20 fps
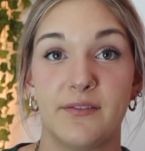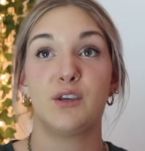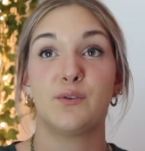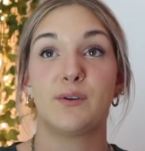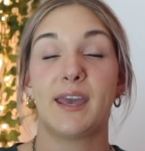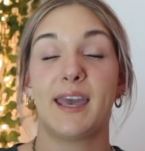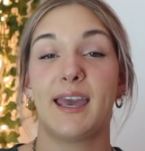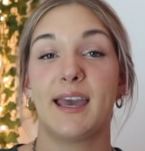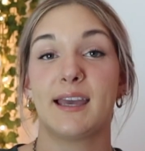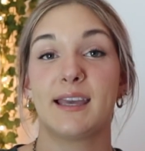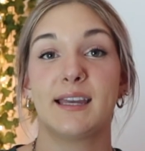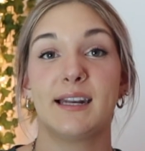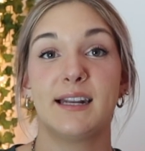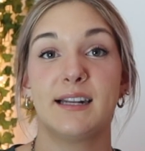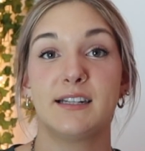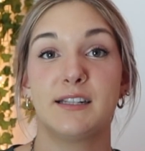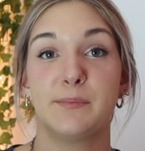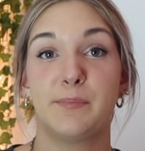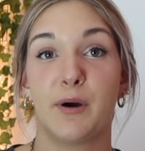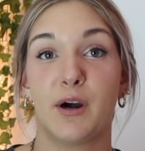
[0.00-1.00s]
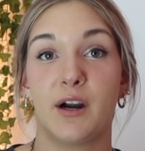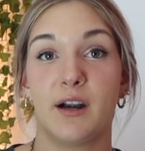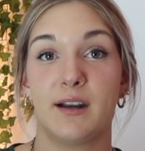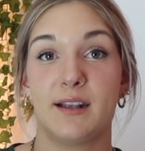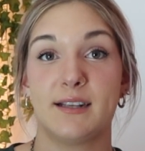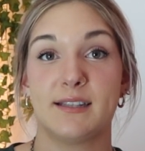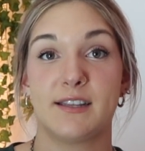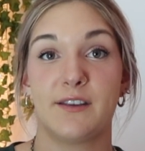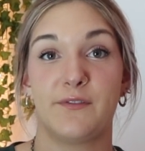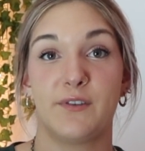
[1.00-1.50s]
You can't get into
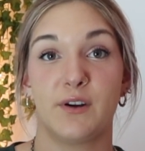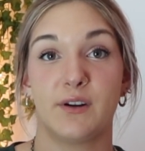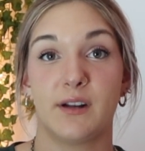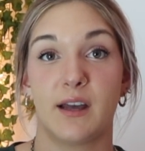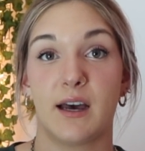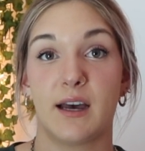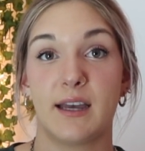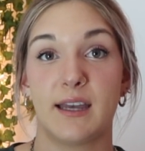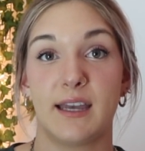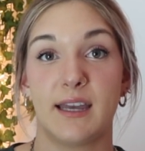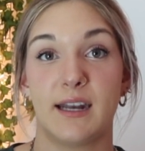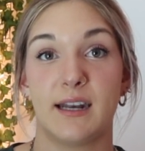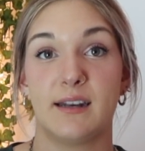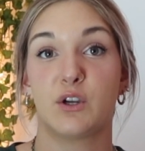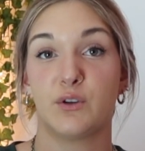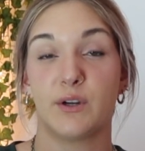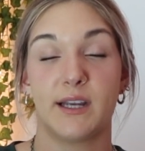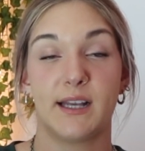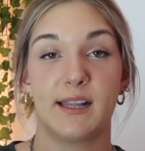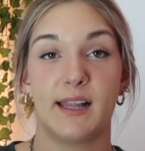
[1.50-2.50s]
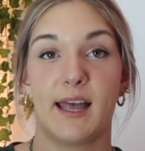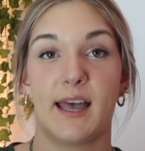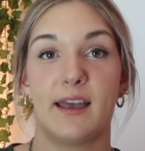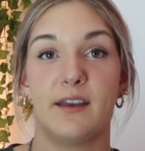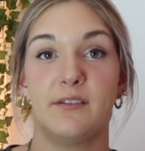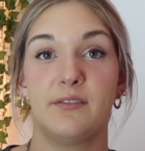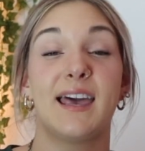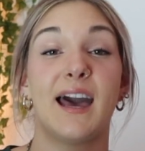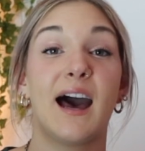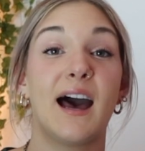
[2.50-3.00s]
parties if you're not in Greek
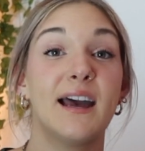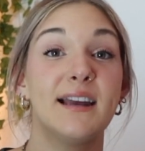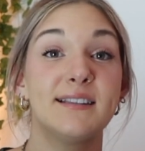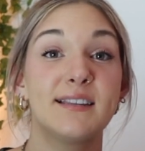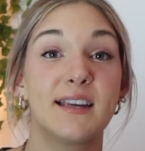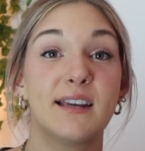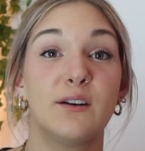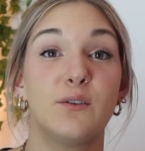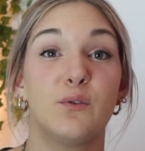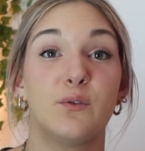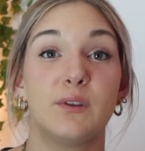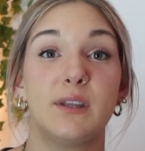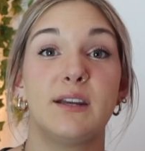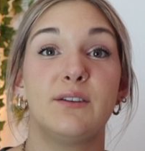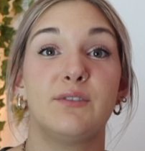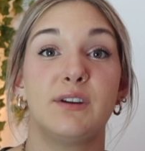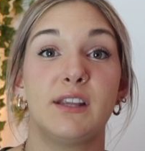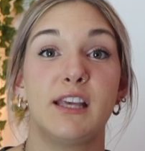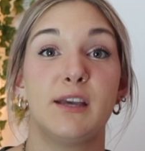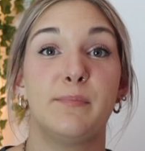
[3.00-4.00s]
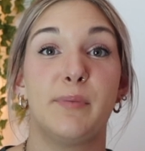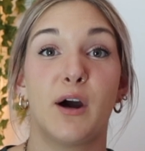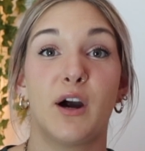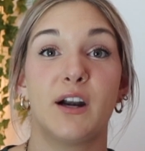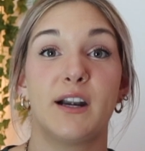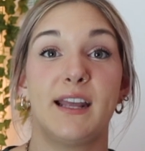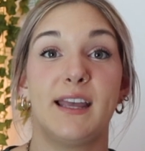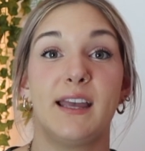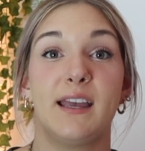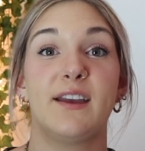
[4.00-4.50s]
life. Guys can only really
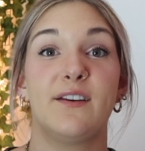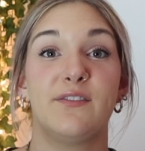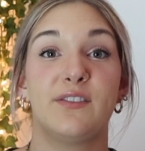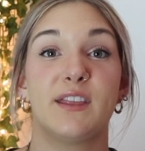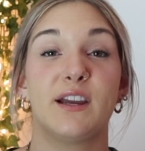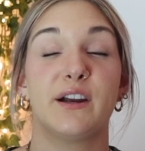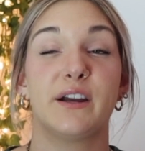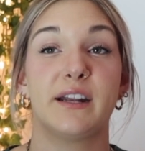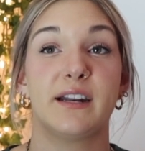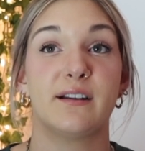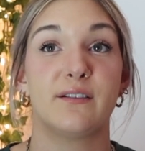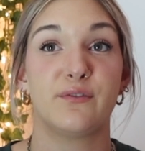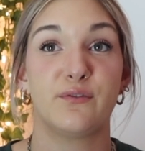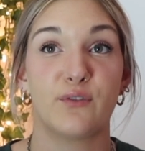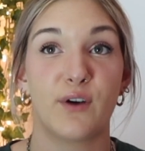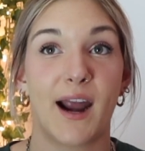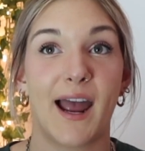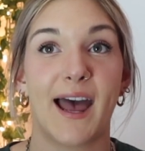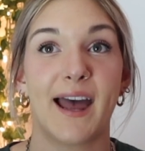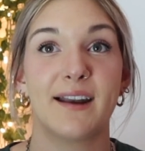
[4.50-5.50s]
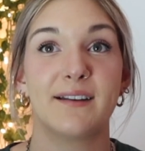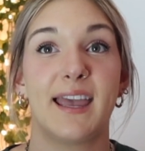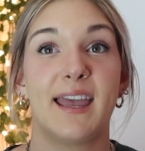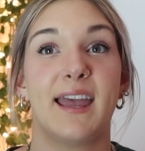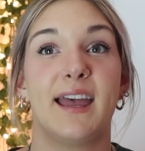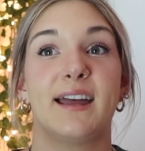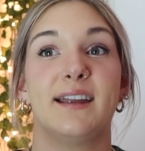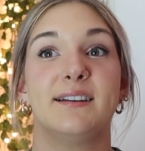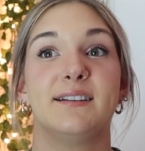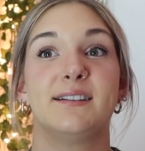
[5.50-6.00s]
party if they're in a frat
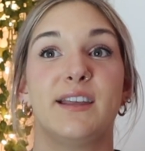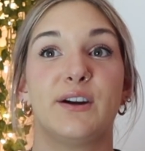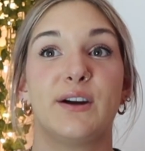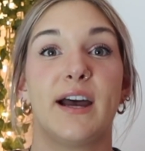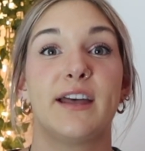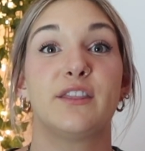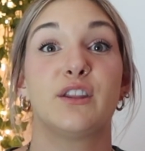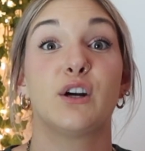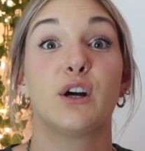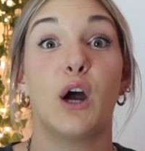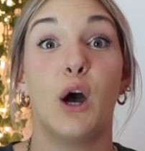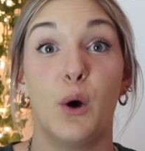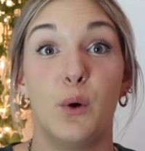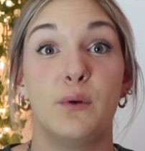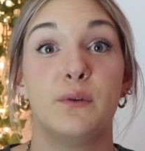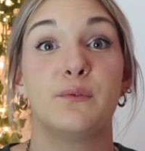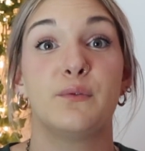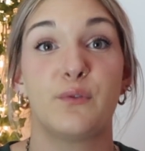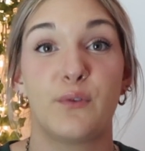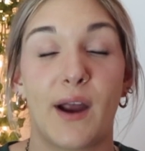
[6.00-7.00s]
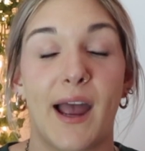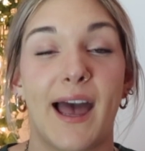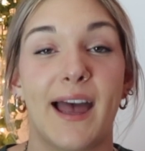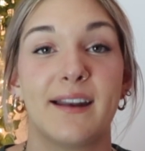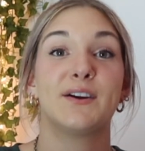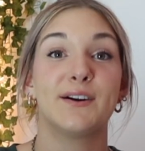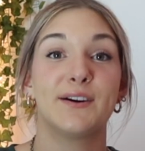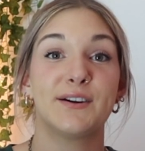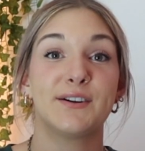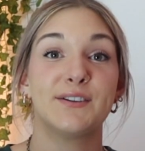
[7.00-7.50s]
and they're at their own frat.
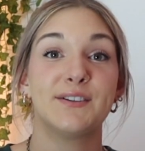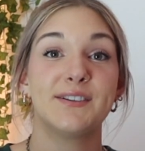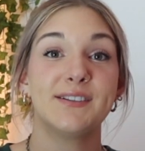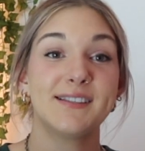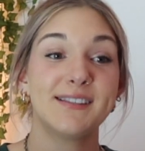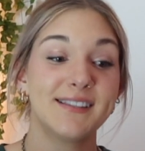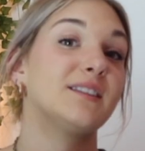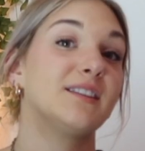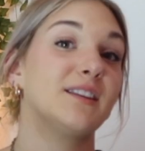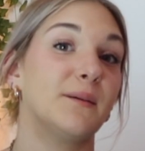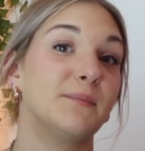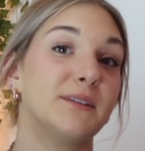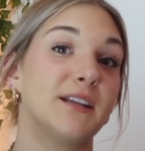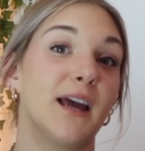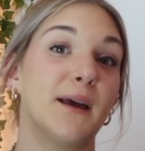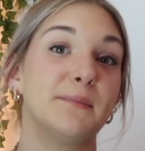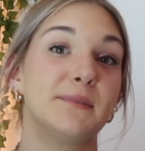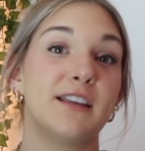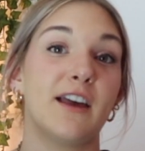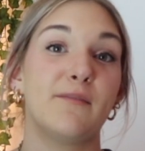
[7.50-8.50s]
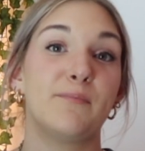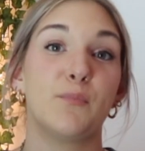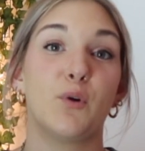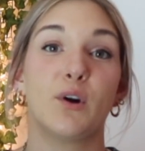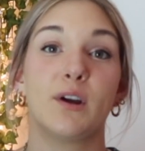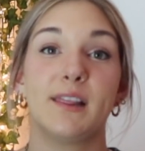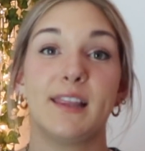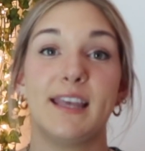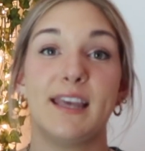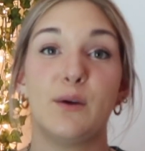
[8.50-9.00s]
Girls sometimes have
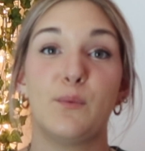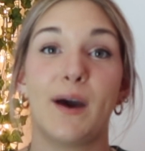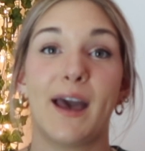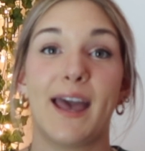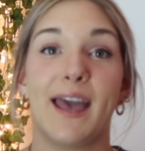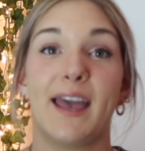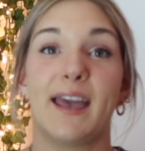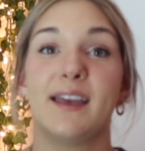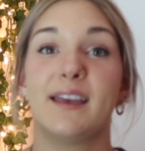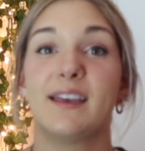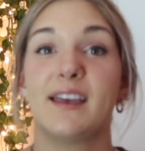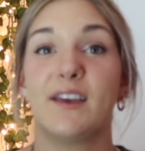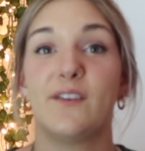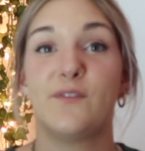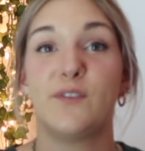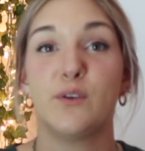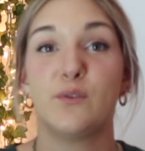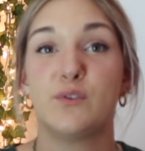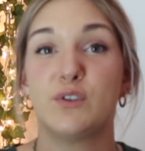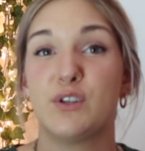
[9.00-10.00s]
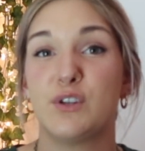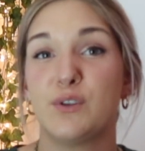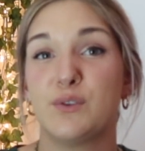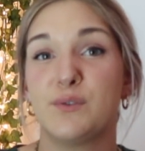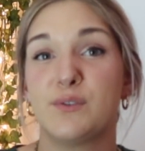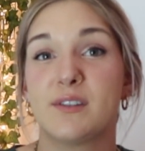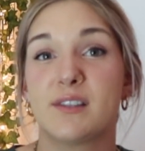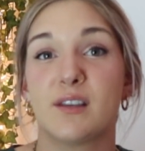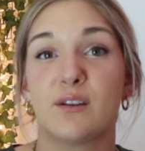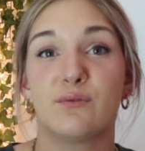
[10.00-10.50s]
more leeway. If you
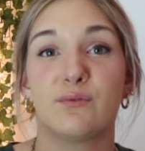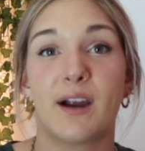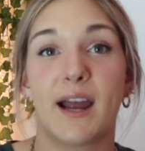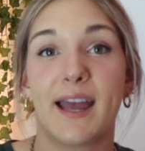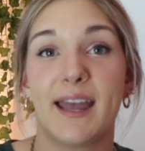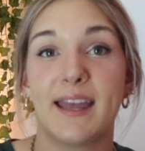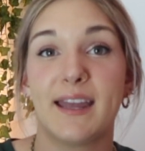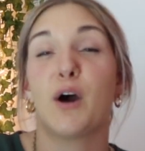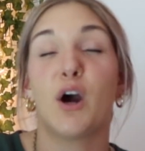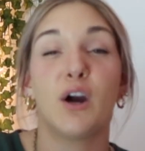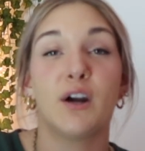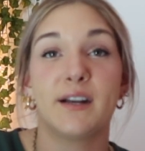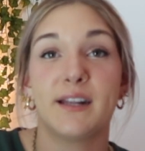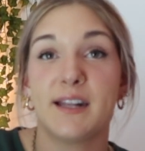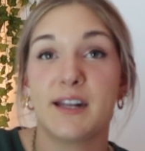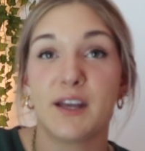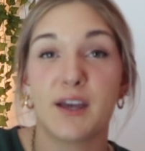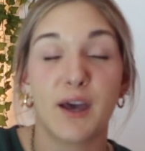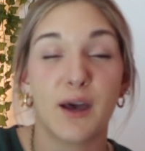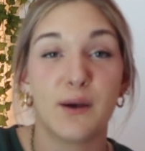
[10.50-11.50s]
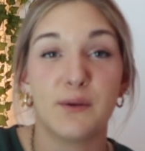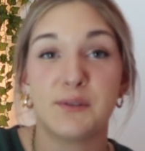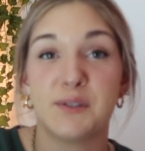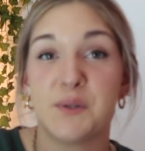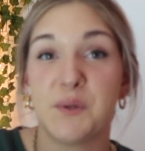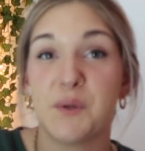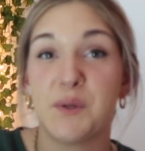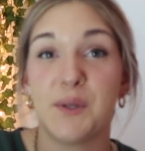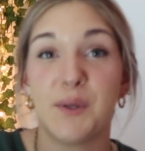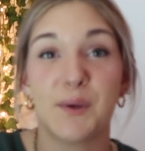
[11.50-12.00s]
choose the right party to go
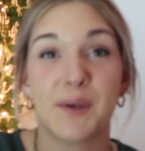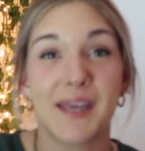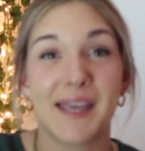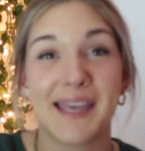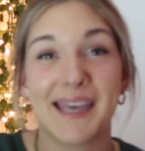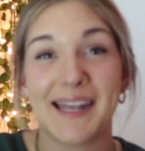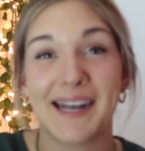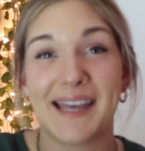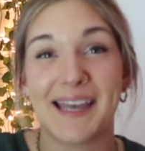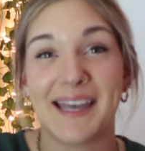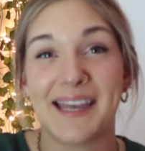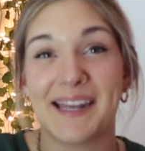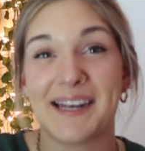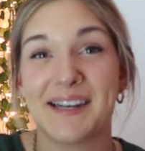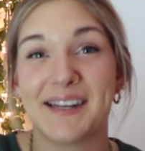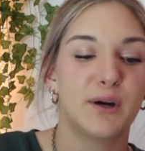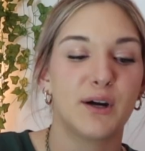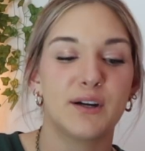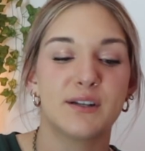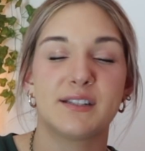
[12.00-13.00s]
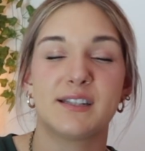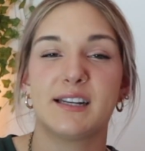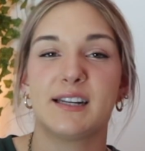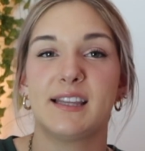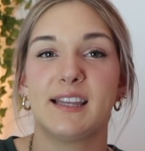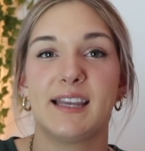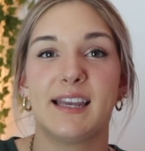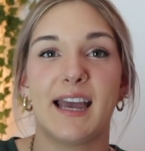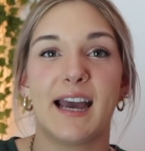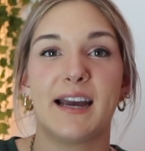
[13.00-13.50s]
to, you can get in.
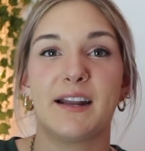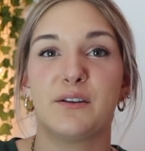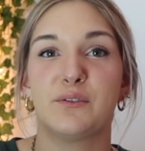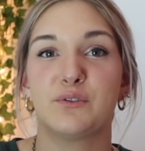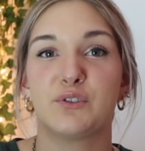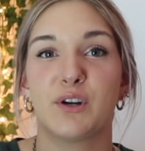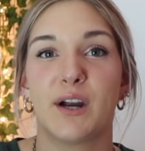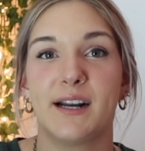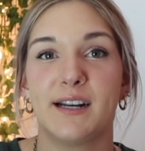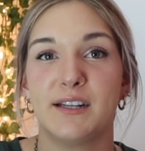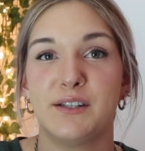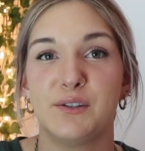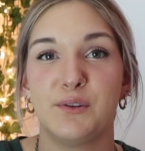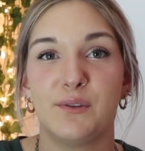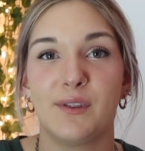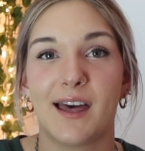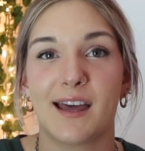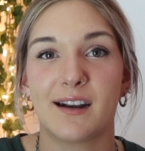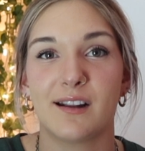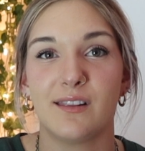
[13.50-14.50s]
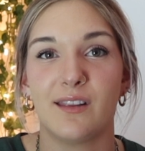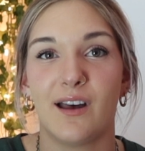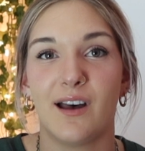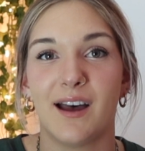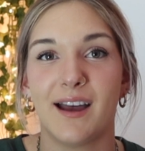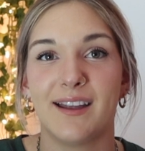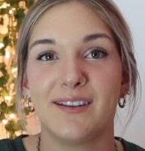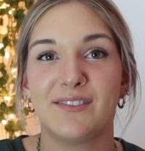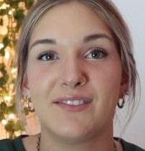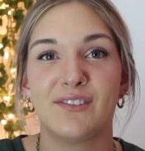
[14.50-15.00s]
Personally, I don't try to do that a
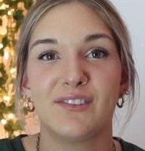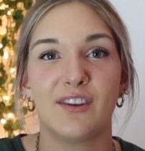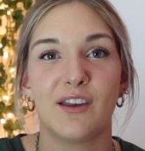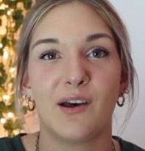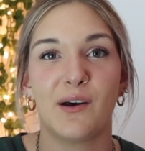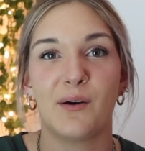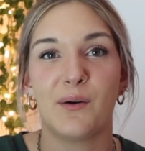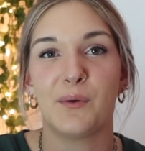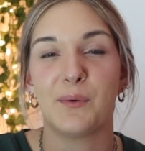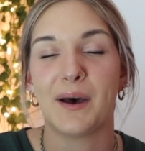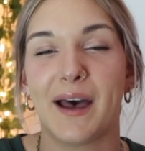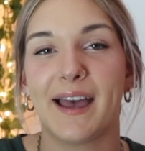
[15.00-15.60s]
lot, so